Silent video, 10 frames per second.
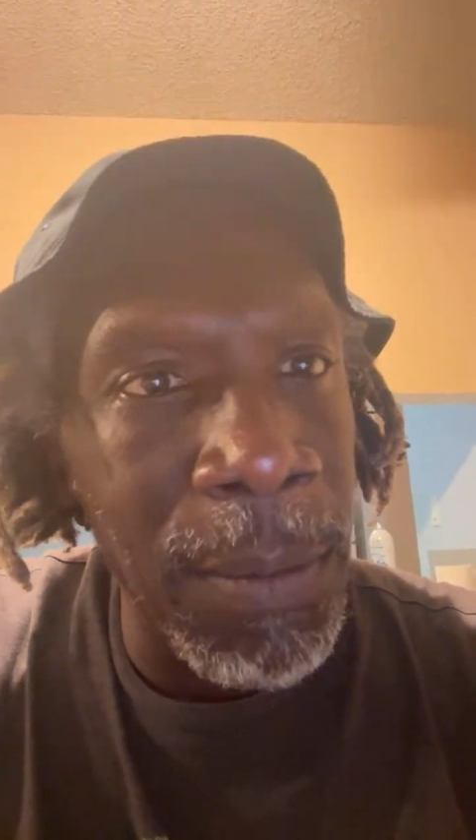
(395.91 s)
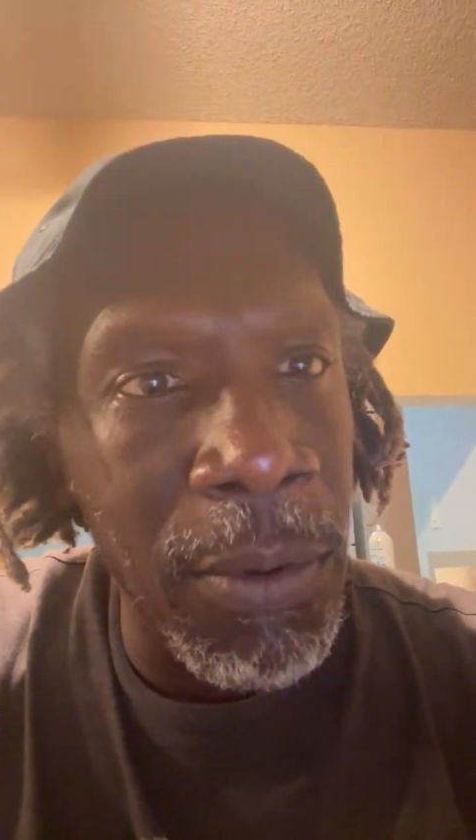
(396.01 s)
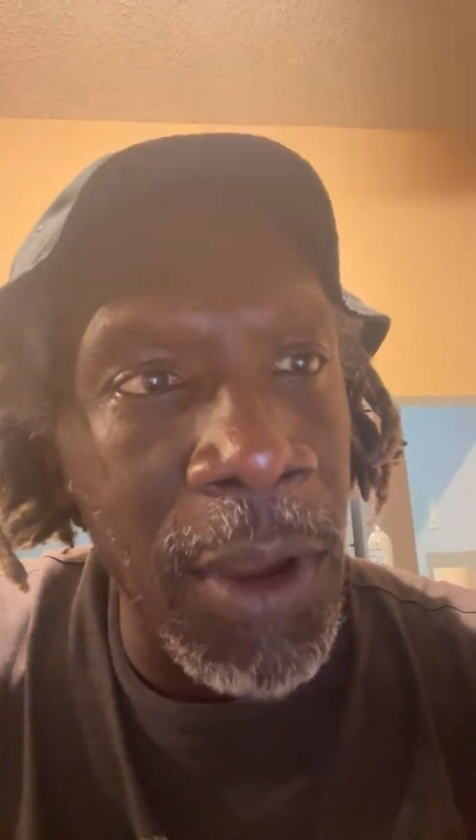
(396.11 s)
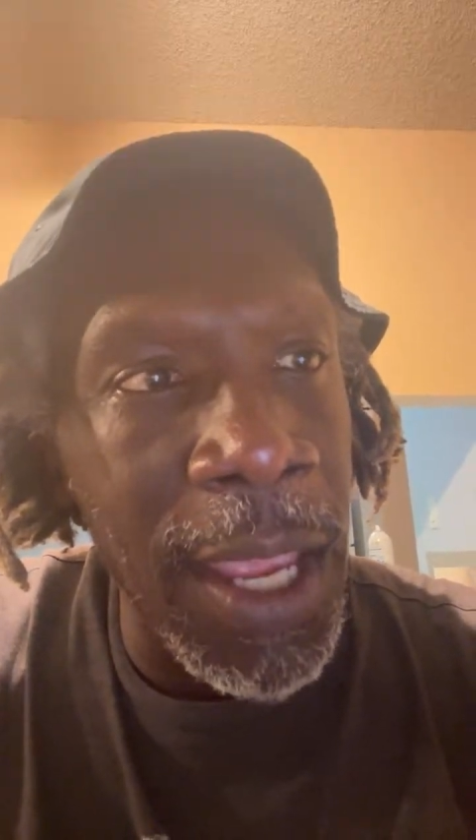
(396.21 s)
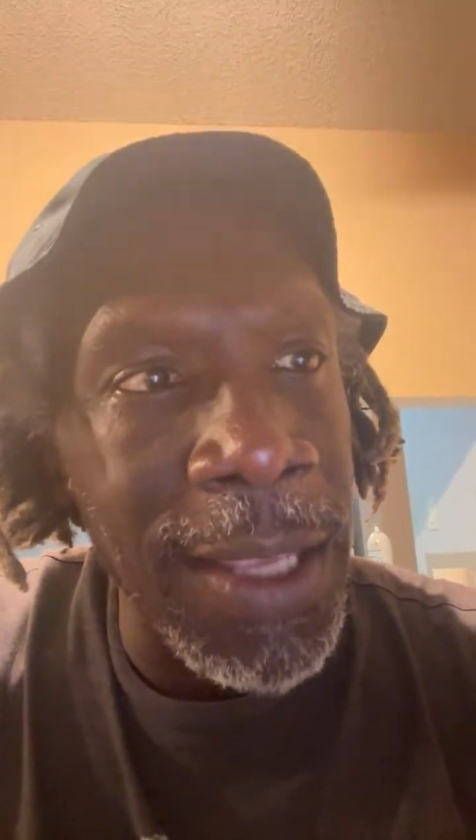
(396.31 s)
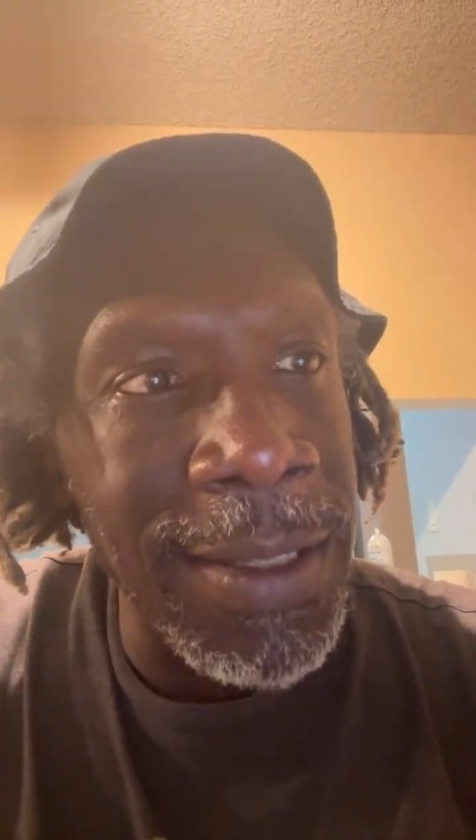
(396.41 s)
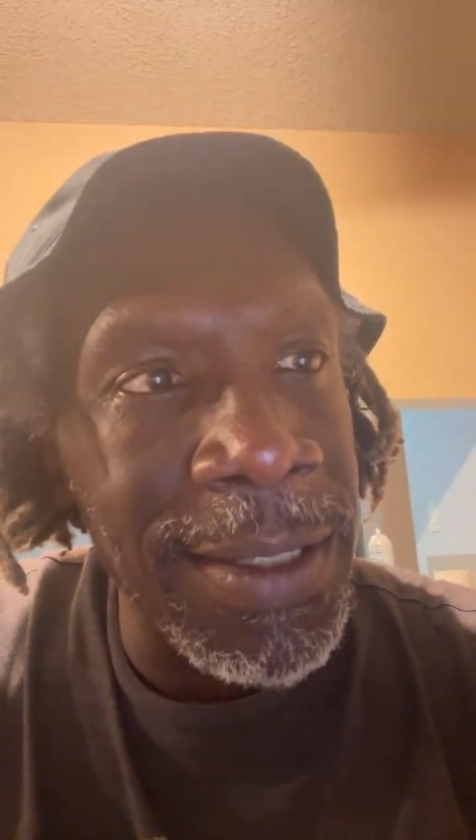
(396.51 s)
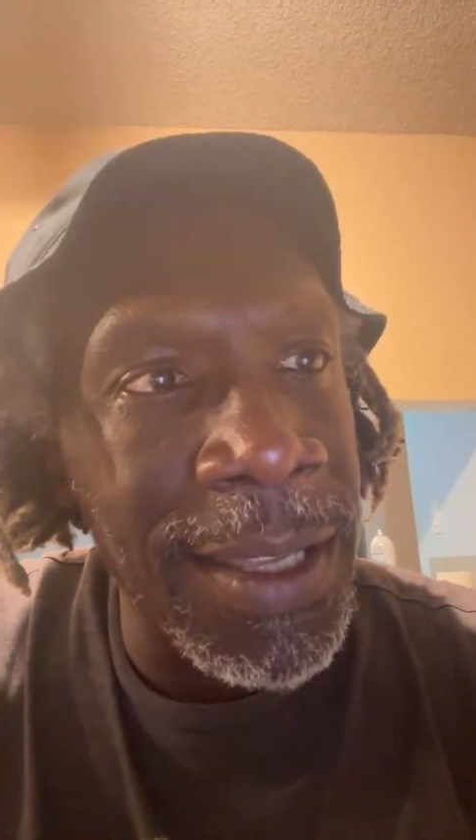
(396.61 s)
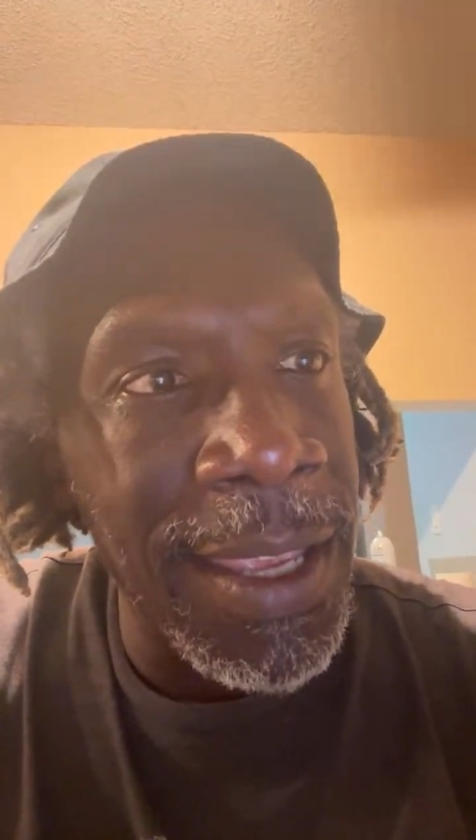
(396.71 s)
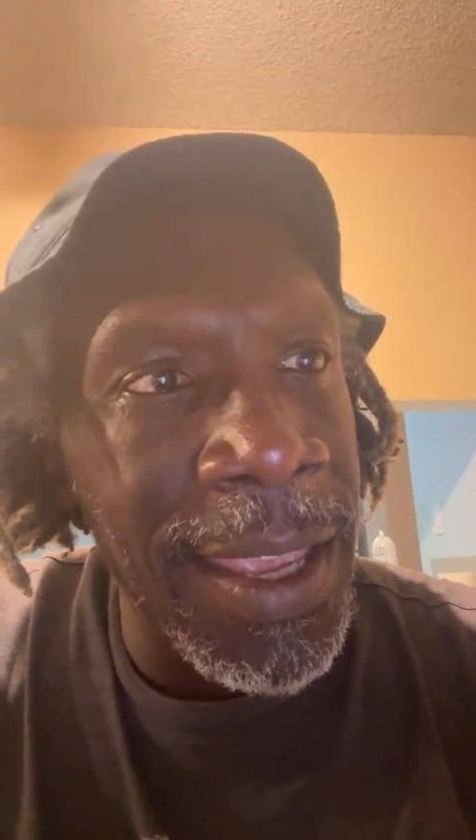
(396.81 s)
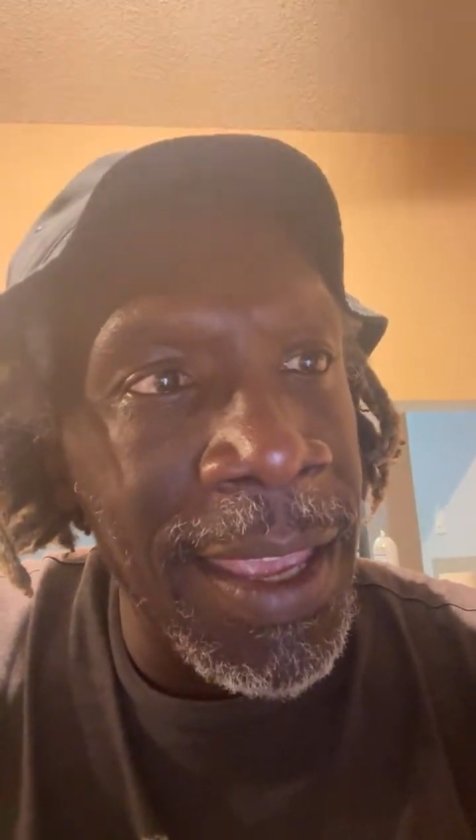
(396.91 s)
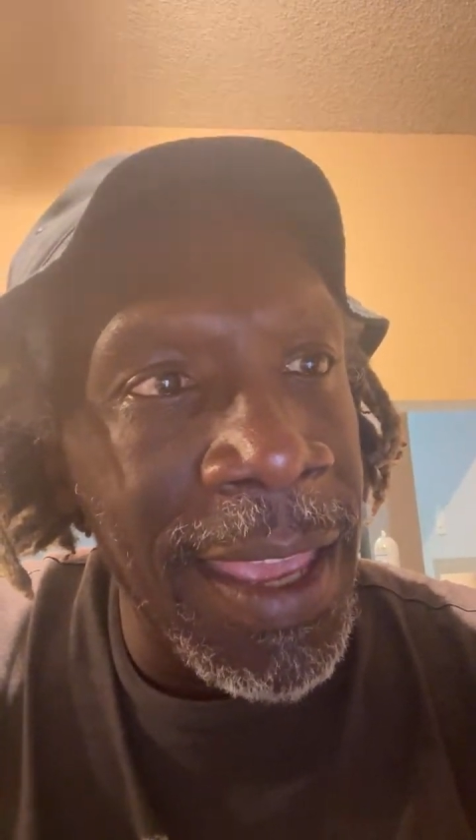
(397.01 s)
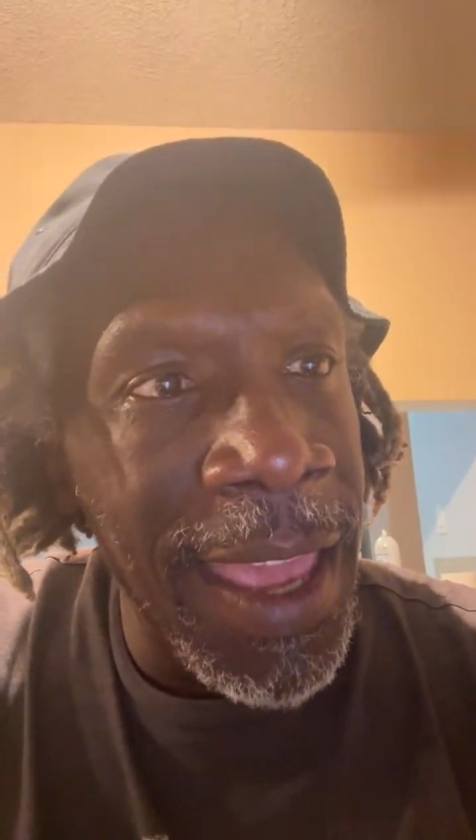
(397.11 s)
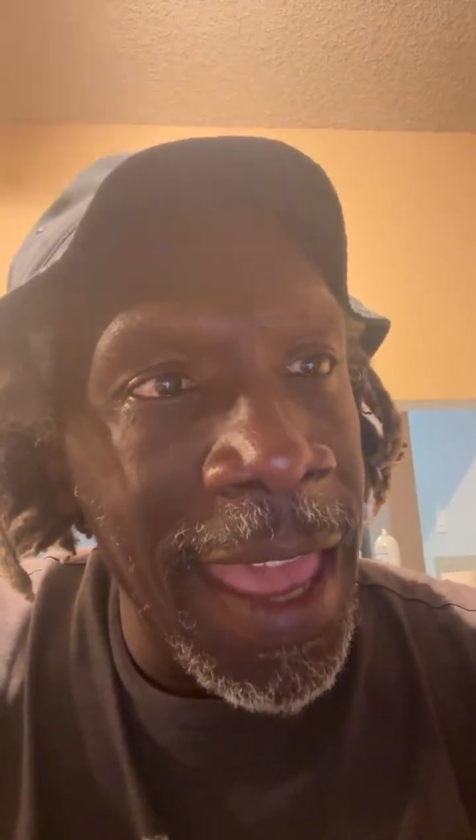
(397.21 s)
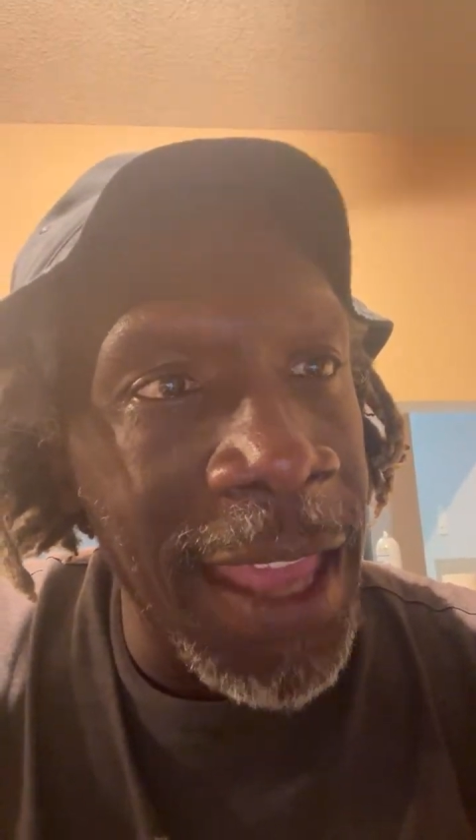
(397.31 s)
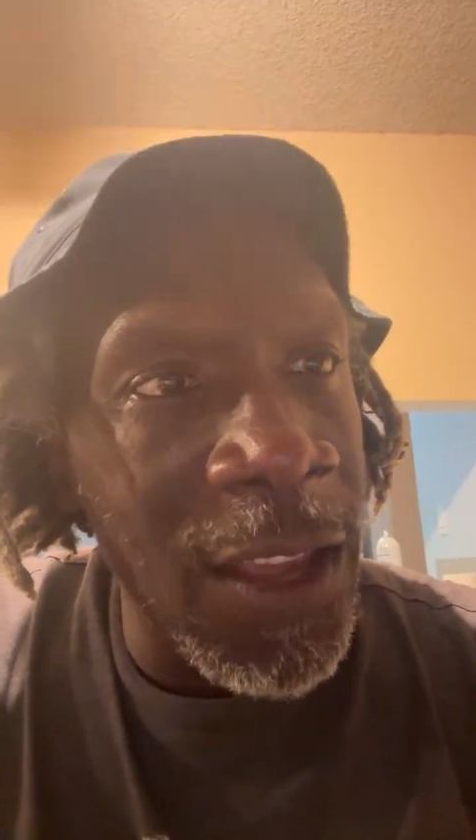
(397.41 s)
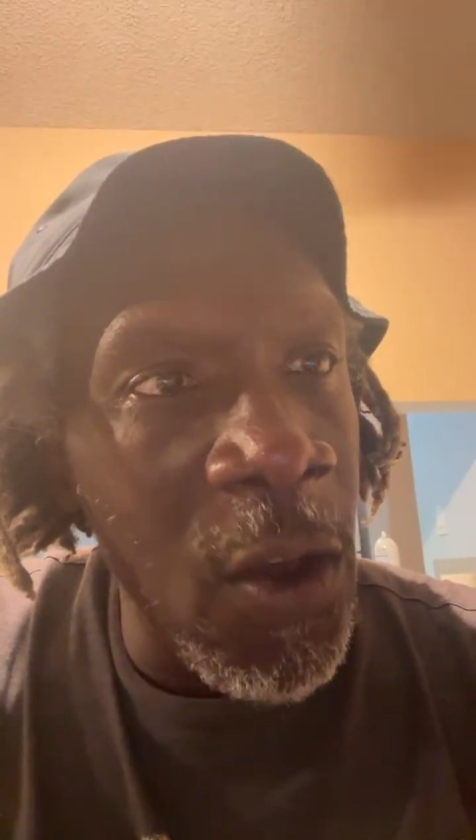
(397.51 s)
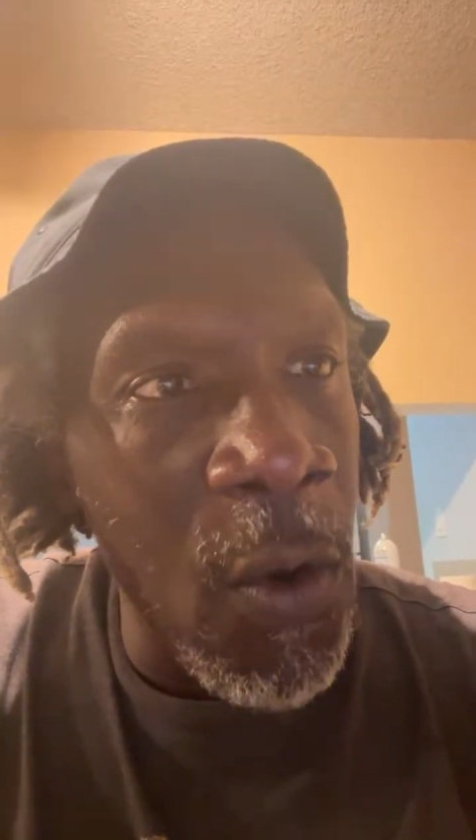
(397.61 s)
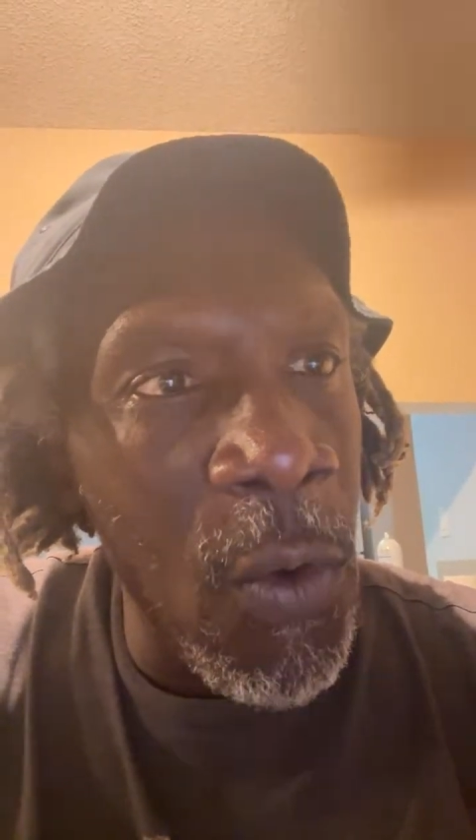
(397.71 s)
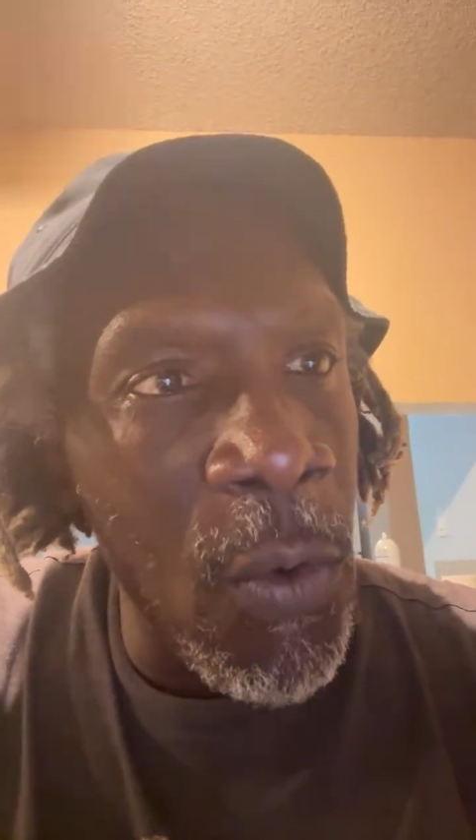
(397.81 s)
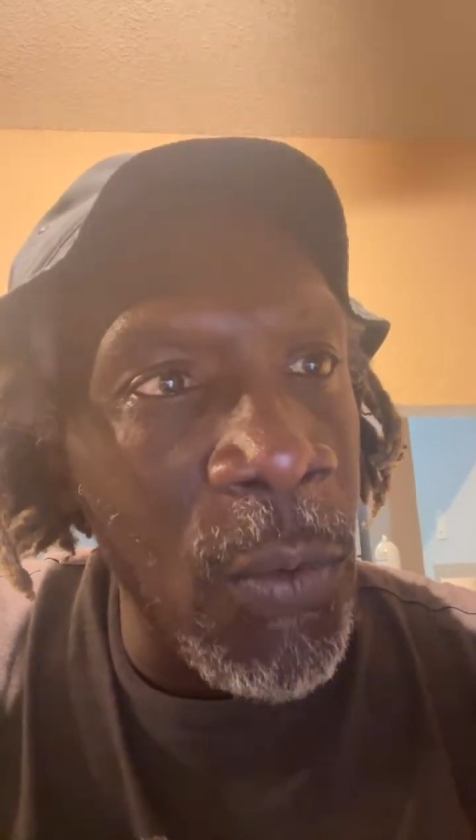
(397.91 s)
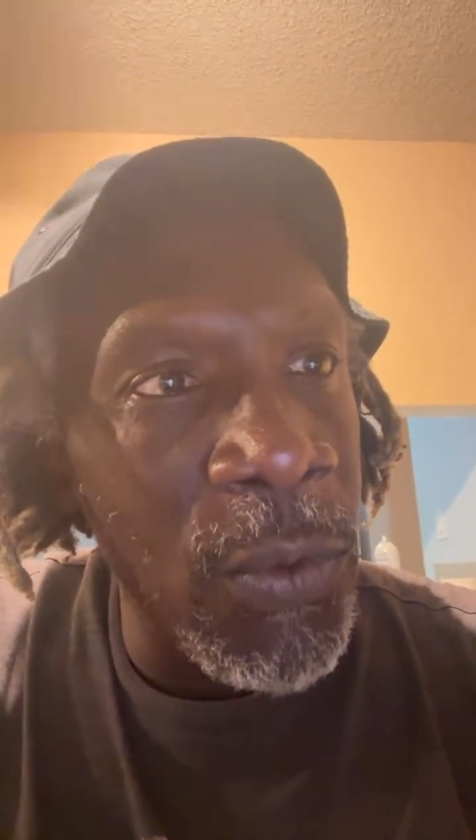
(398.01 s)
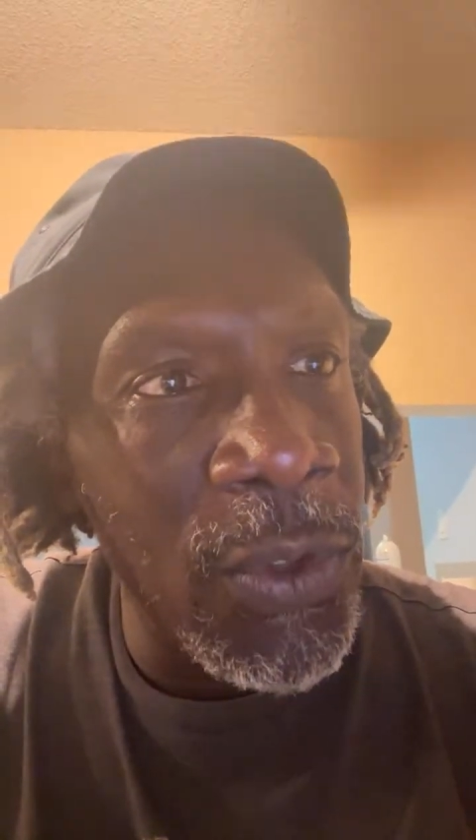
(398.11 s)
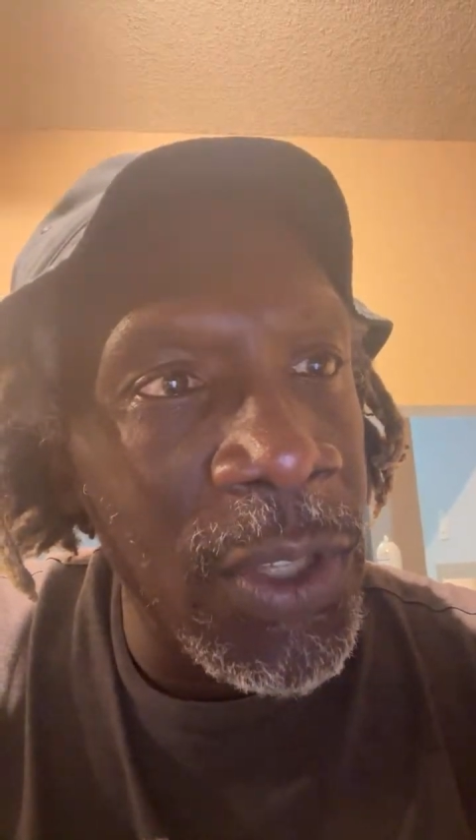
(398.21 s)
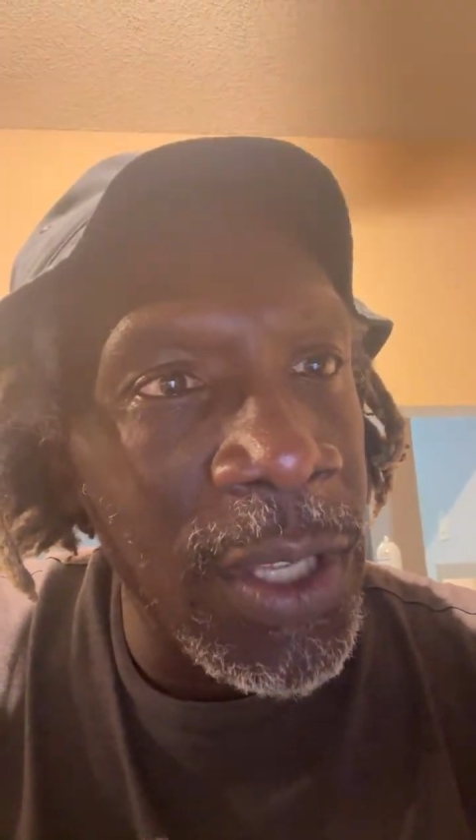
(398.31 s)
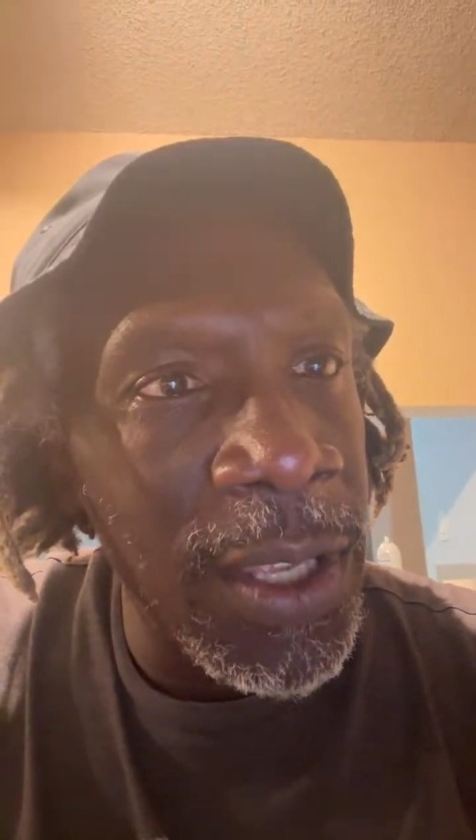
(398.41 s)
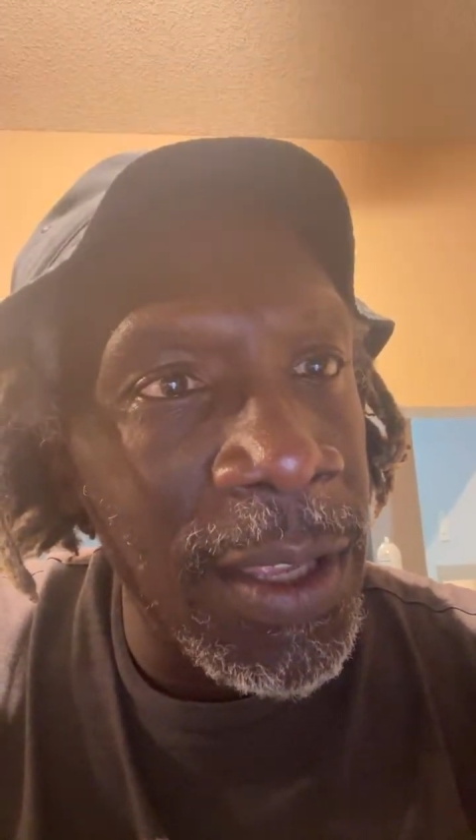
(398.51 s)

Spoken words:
praised, and gold.